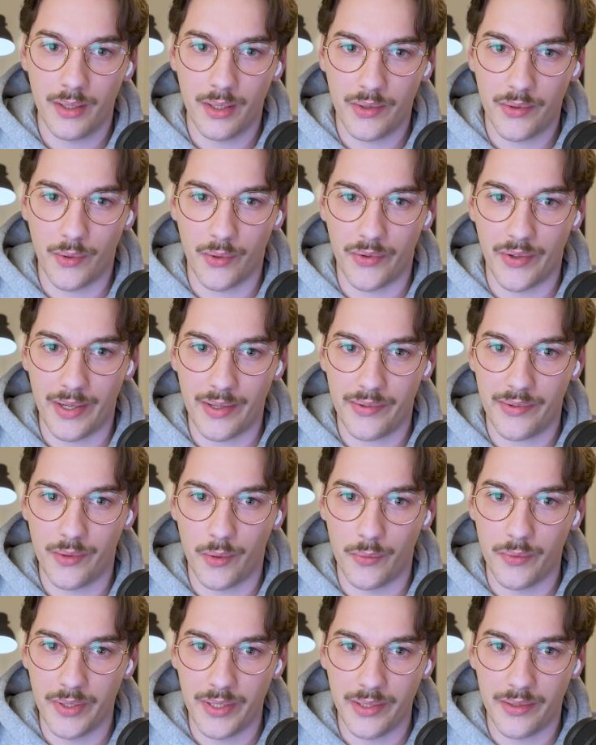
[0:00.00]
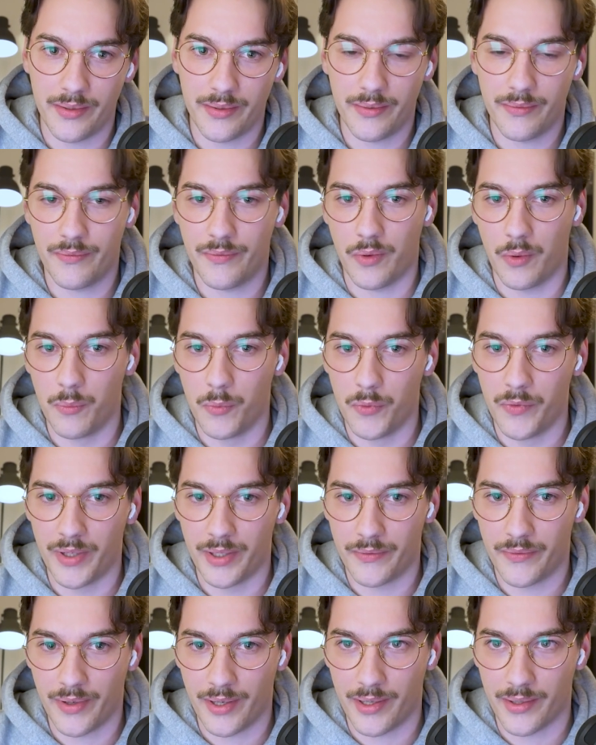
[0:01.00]
So there is no need for moving
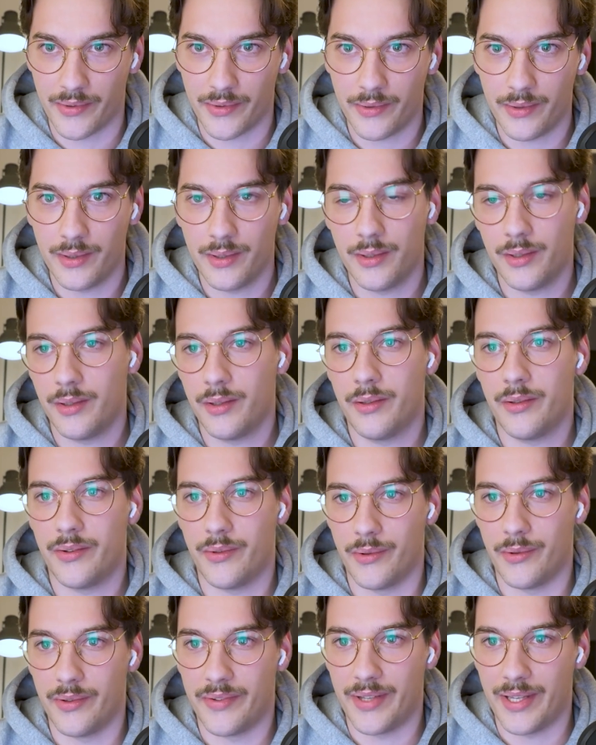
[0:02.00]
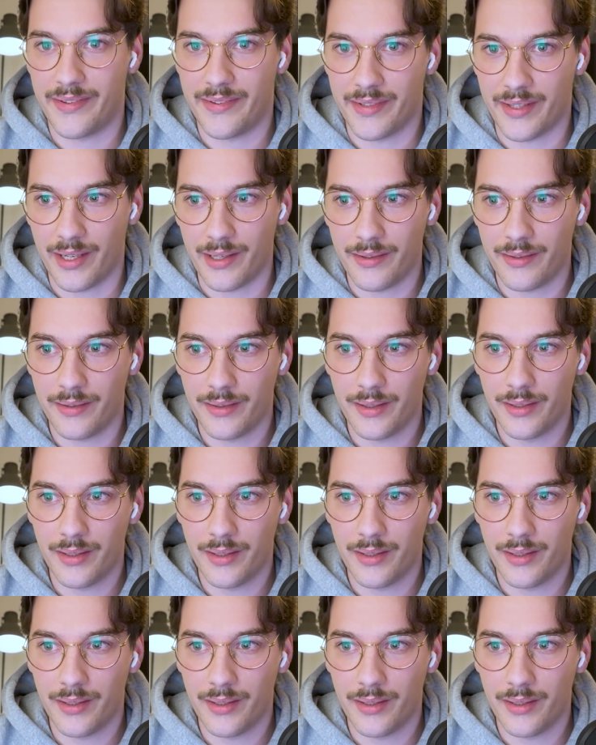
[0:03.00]
fast. So that said,